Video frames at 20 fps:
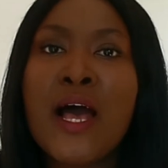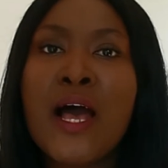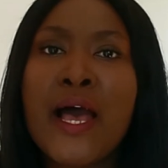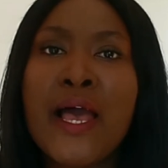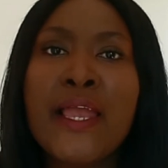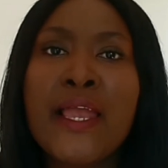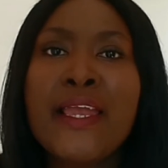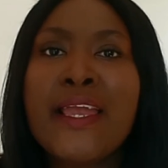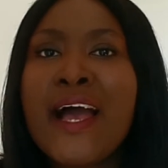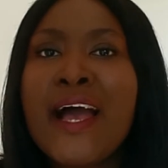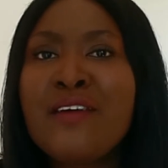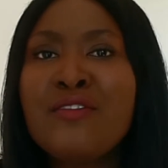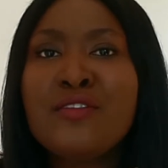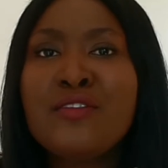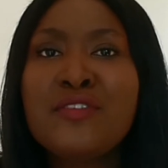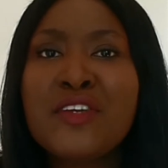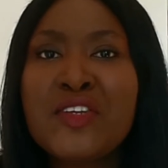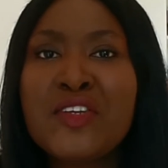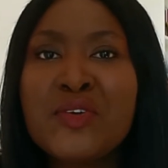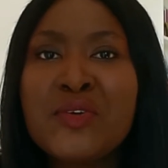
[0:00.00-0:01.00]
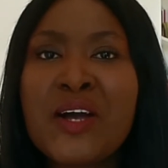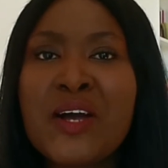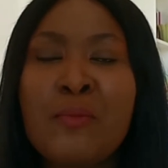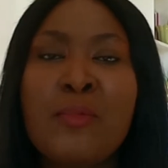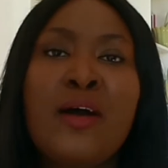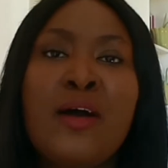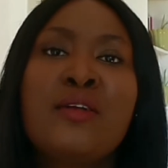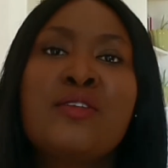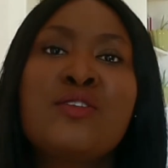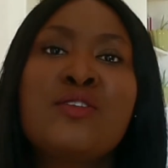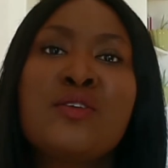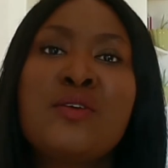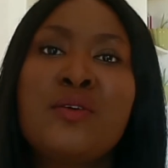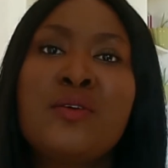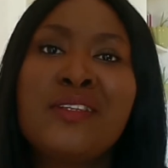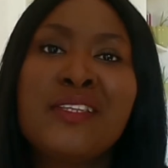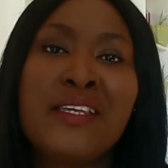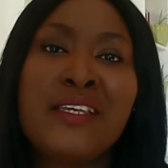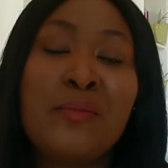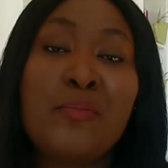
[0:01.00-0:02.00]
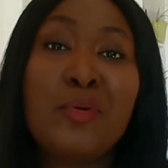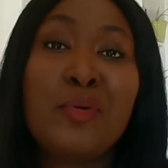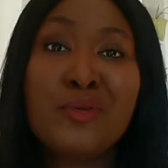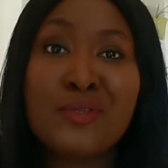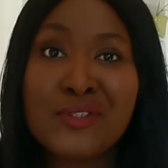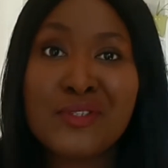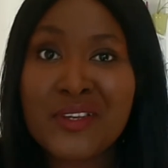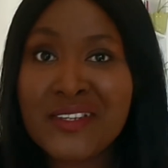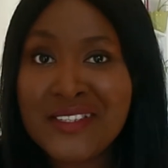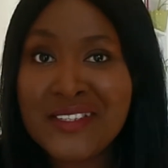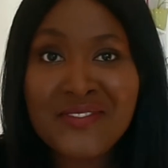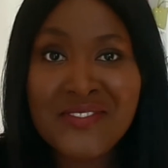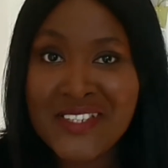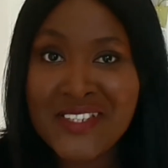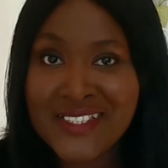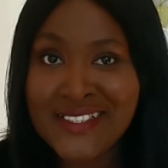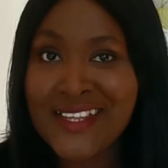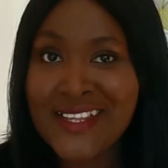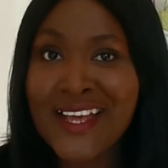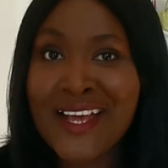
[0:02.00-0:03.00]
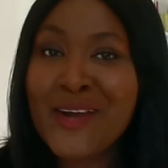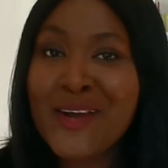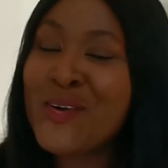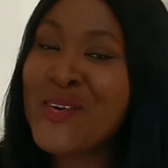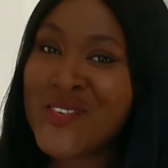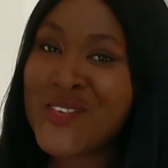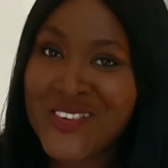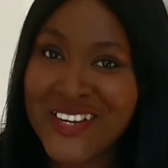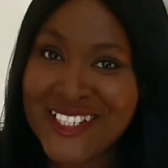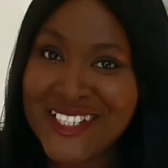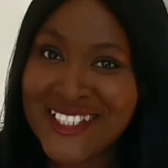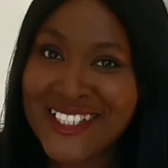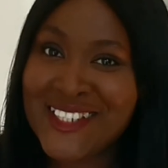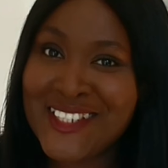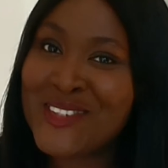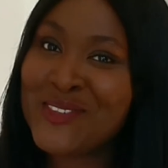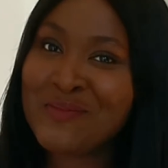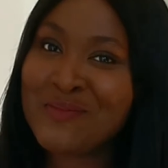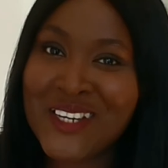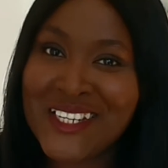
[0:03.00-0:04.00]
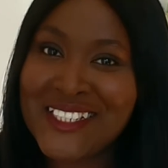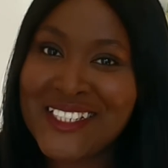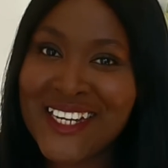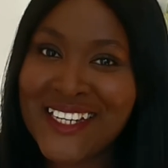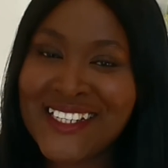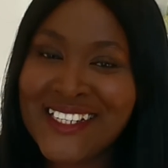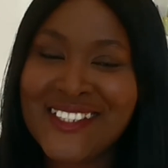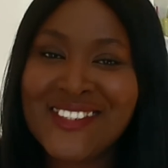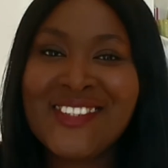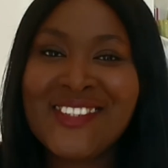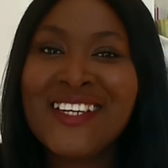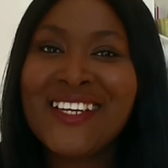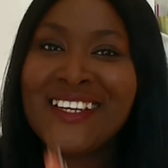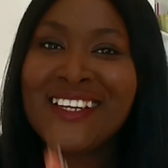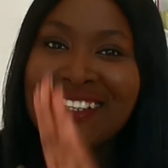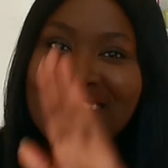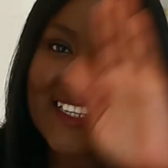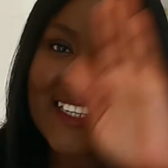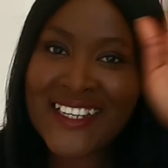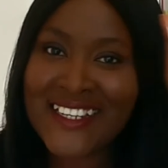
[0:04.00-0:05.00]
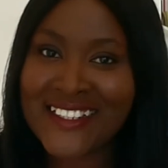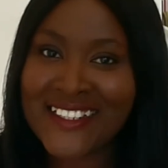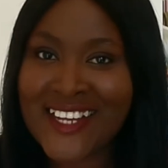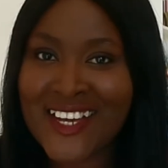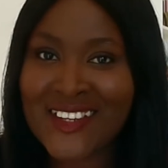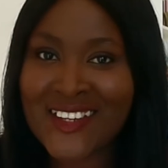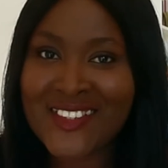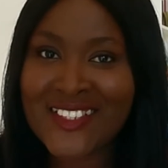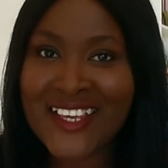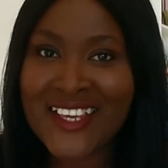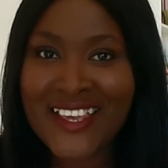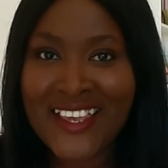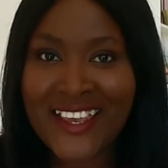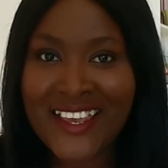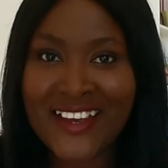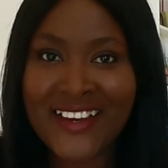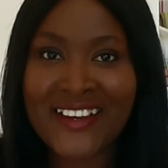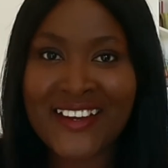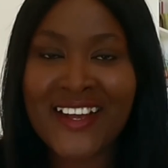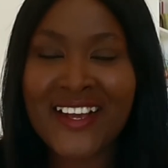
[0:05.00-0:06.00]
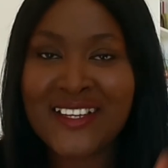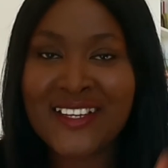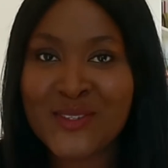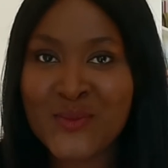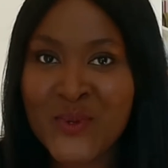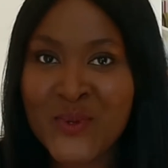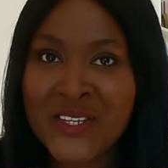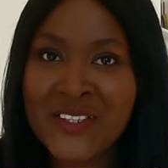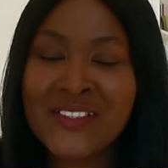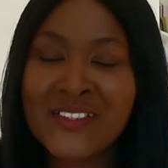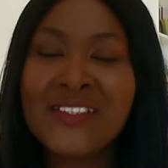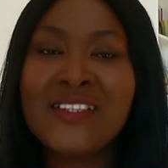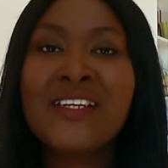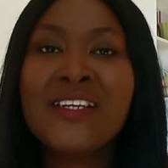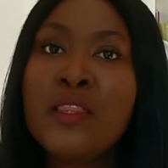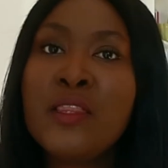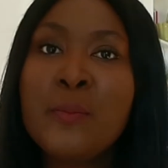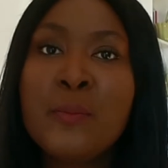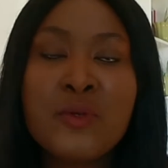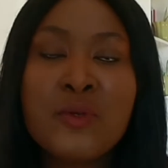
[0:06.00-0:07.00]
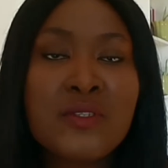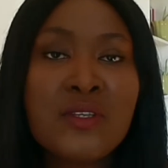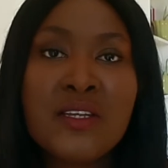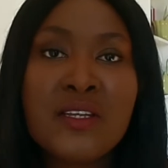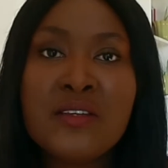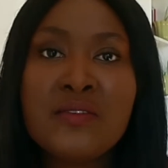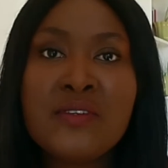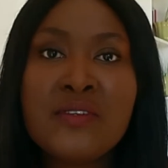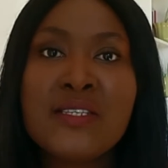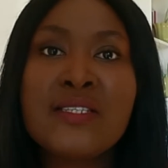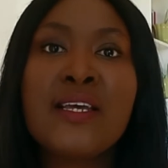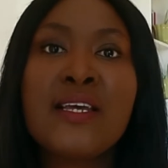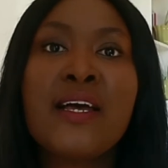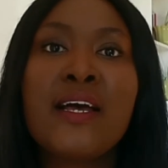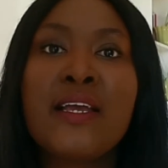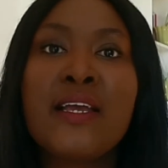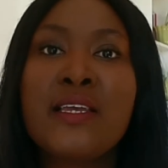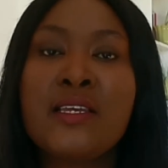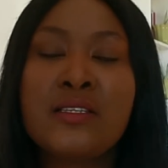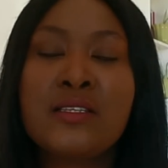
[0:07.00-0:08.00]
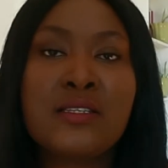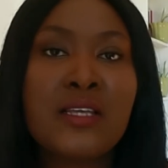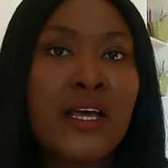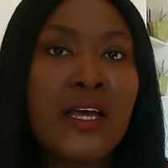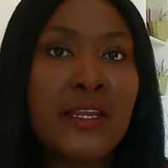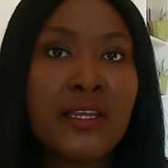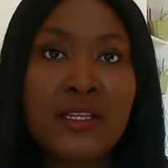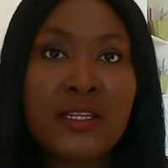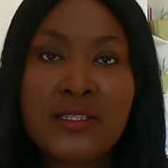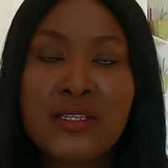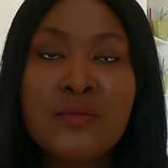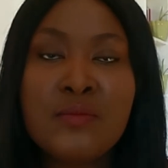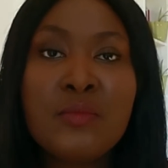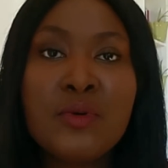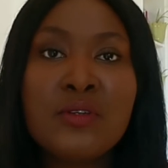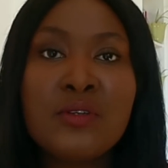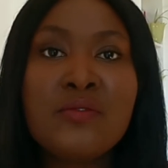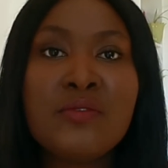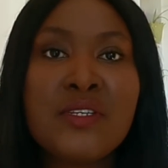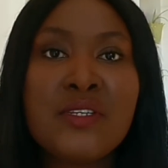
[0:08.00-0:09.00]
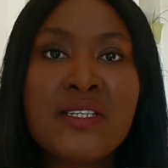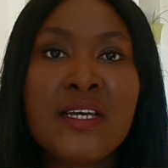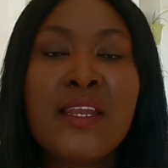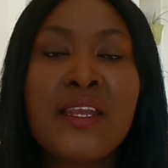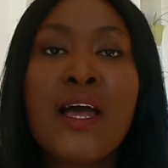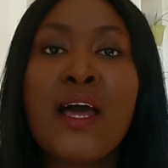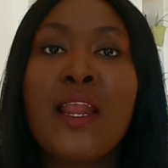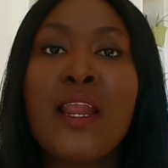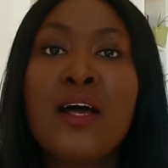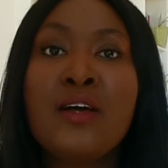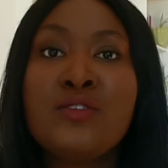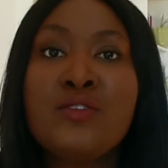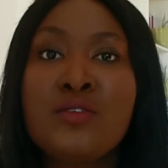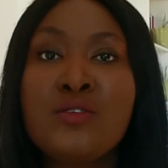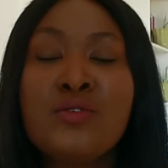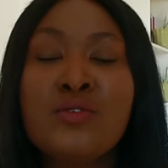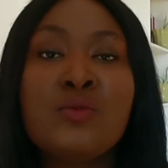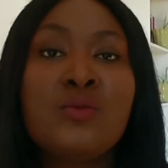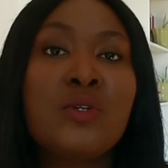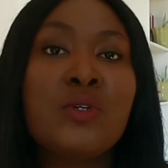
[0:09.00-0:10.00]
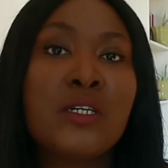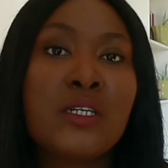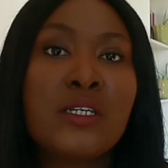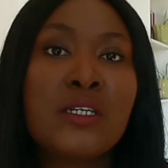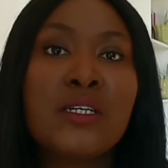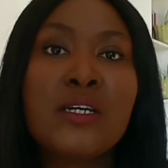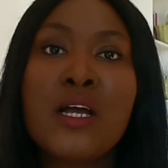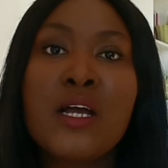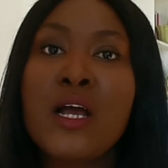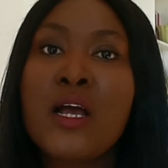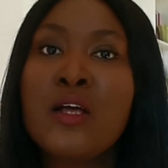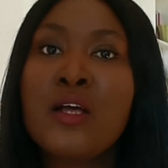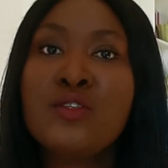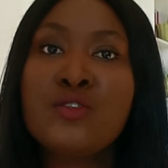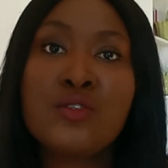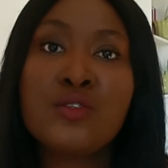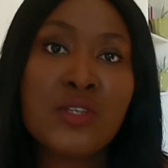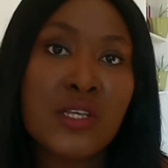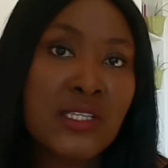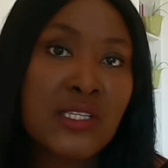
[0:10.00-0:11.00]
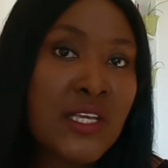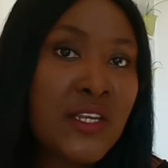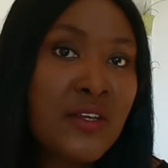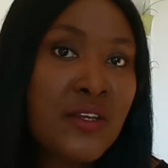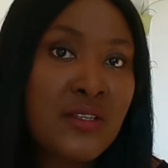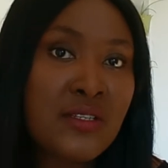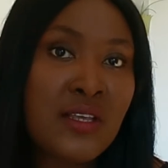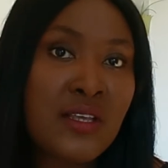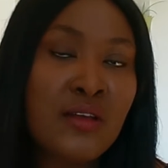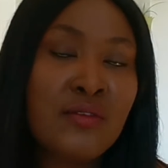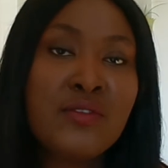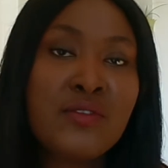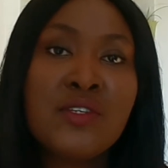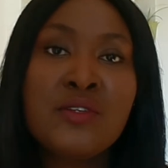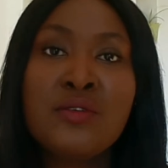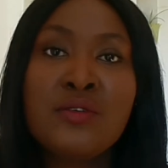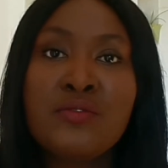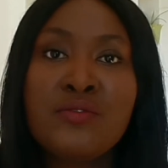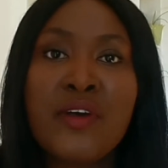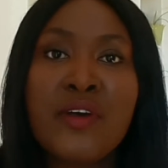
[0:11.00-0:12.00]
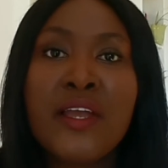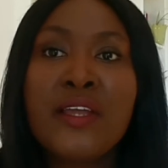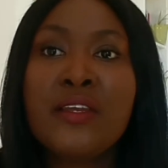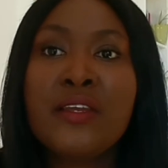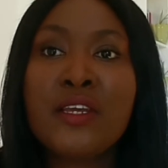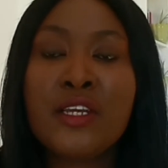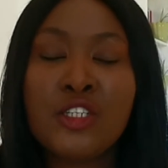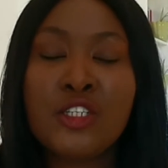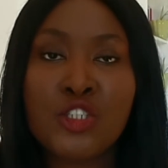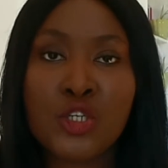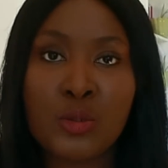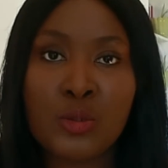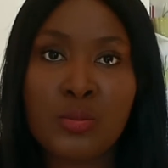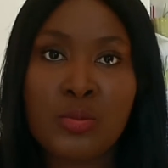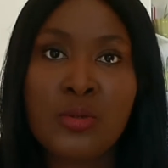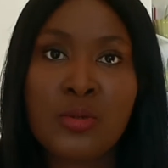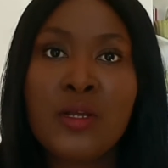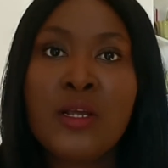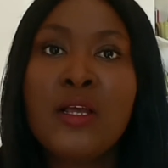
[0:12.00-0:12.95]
I have a video about the post-study visa already on my channel. Check it out here as well. The post-study visa is an 18-month visa that allows you to work to sustain yourself till you find a job.